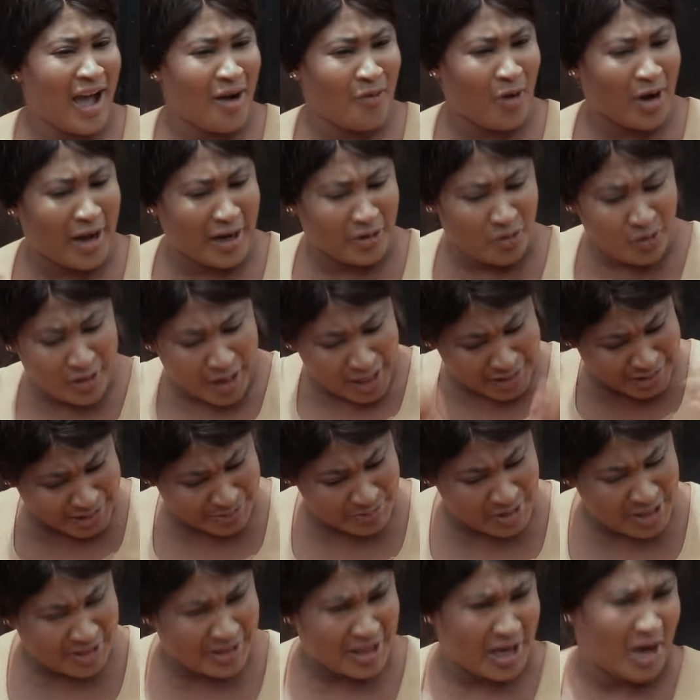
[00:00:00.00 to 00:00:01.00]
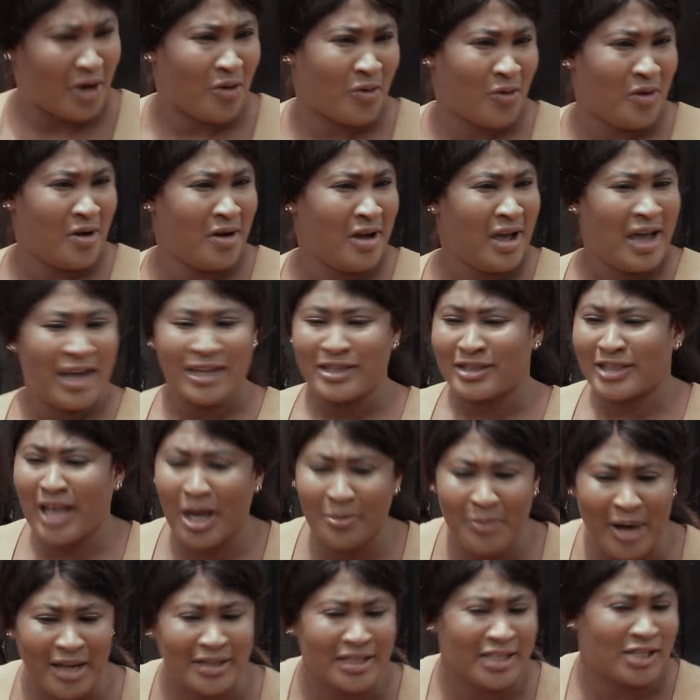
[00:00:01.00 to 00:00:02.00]
want to look at me now.
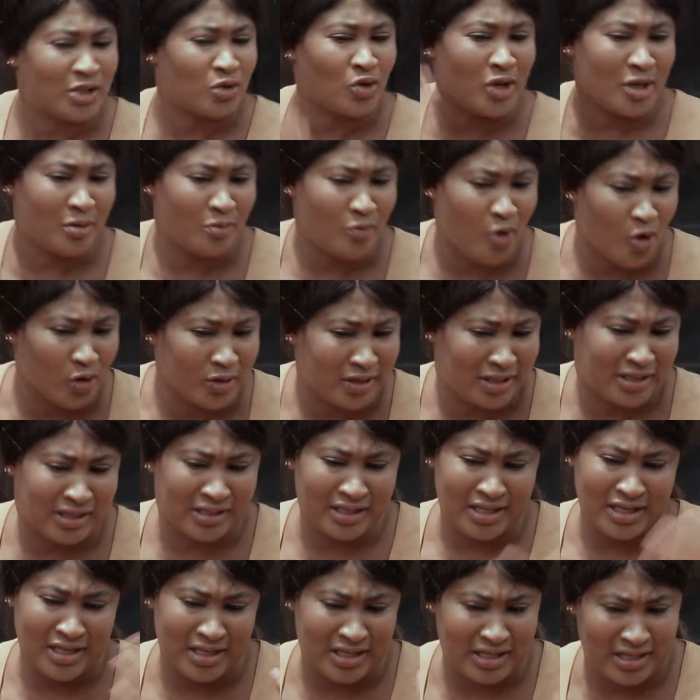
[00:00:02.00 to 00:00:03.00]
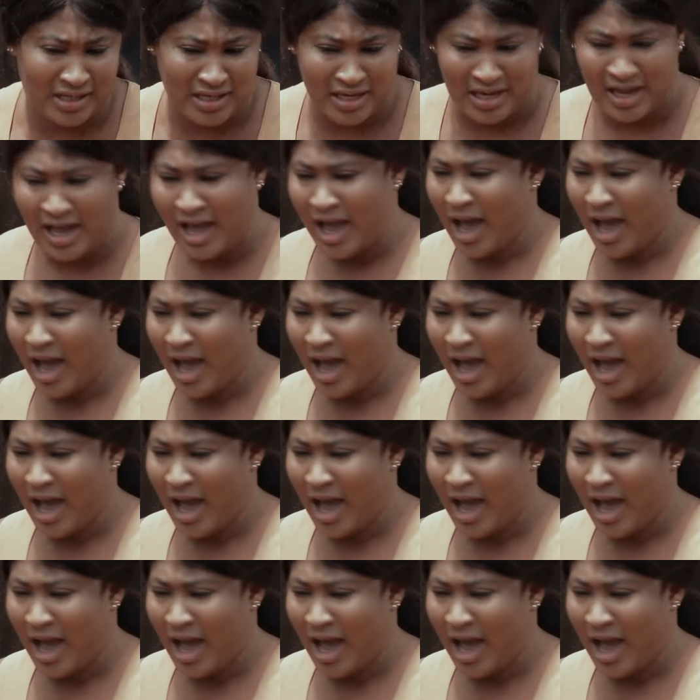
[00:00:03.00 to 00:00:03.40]
That man is too egotistic.